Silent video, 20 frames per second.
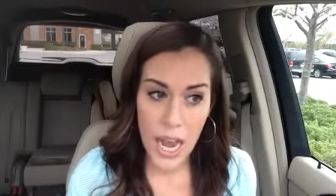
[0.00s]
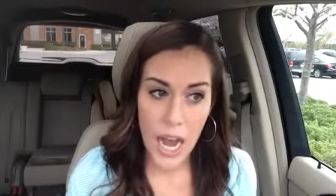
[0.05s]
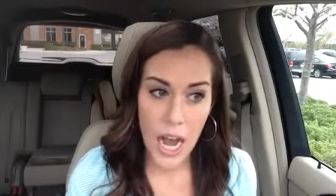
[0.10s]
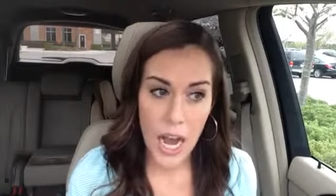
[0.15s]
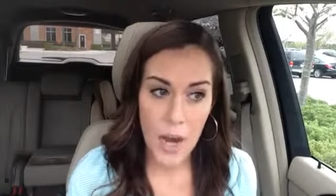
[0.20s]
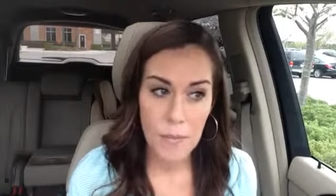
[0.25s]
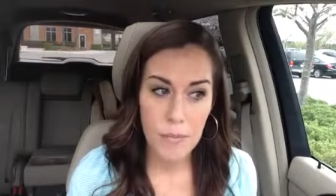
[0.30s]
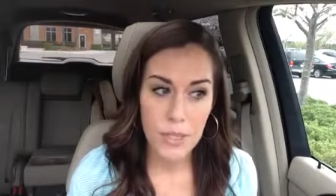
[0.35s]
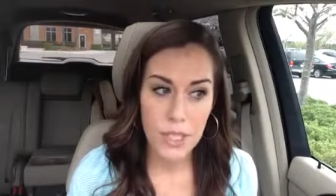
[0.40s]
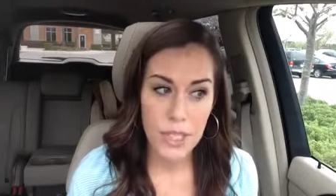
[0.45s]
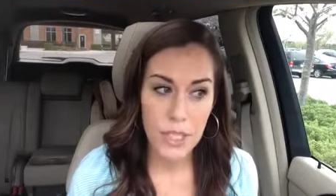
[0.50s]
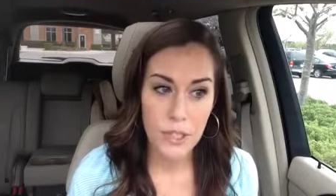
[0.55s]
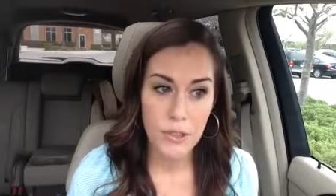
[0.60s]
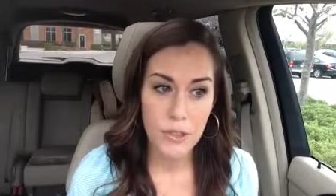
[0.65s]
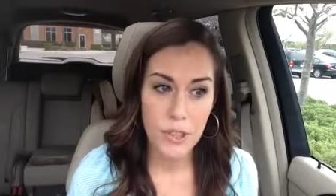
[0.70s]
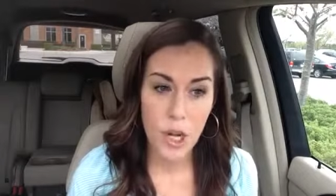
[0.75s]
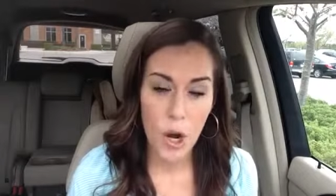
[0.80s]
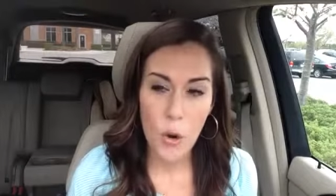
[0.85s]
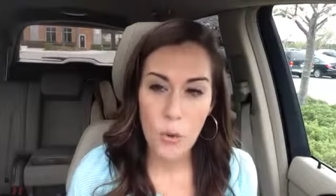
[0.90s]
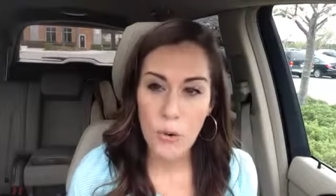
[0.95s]

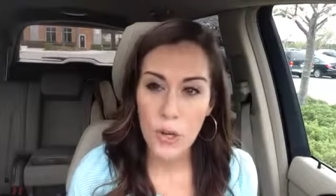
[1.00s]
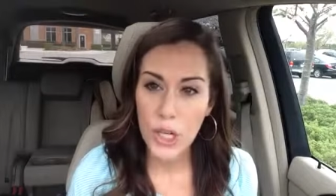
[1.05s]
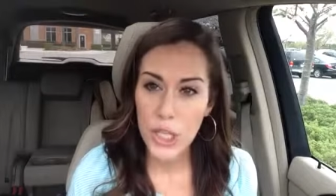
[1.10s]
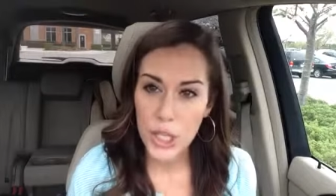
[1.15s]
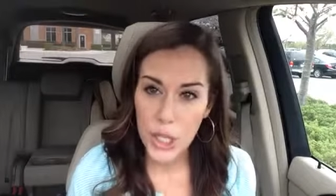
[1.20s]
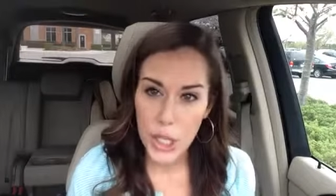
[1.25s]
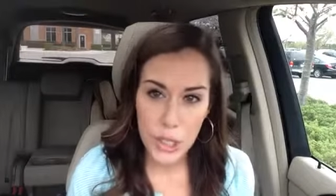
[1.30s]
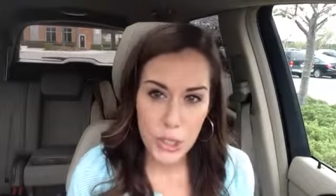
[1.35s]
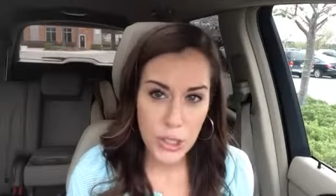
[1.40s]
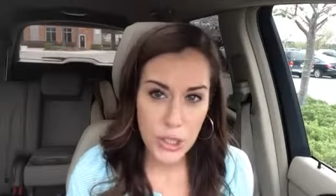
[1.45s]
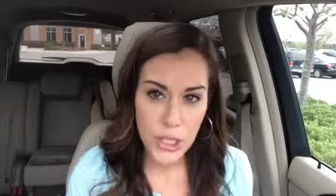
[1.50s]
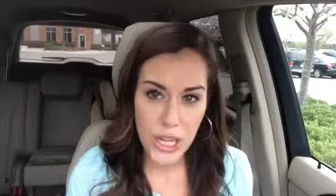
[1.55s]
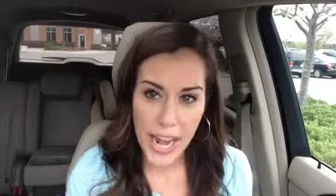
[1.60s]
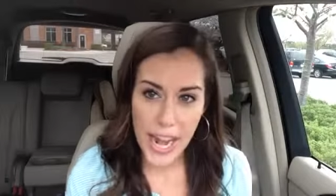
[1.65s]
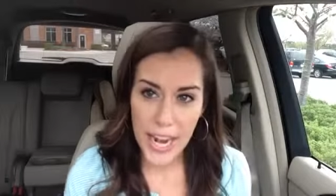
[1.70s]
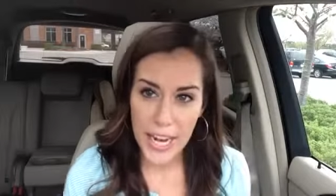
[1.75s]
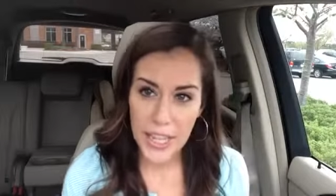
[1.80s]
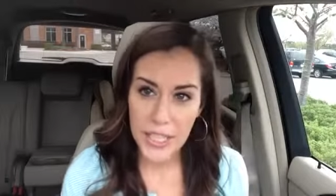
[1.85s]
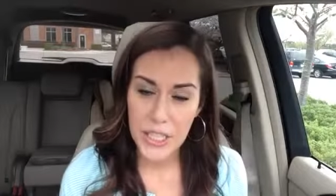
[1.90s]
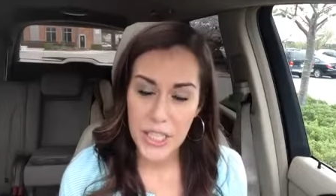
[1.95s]
Don't
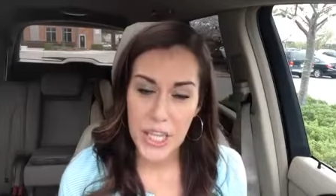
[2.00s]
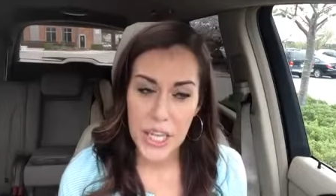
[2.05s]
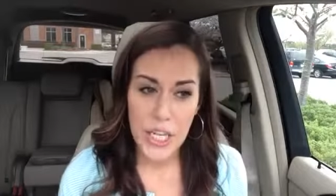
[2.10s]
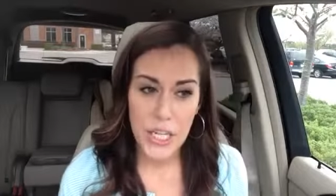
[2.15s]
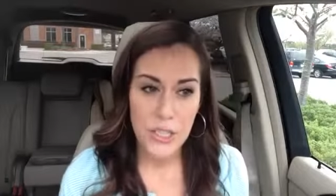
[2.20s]
negotiate.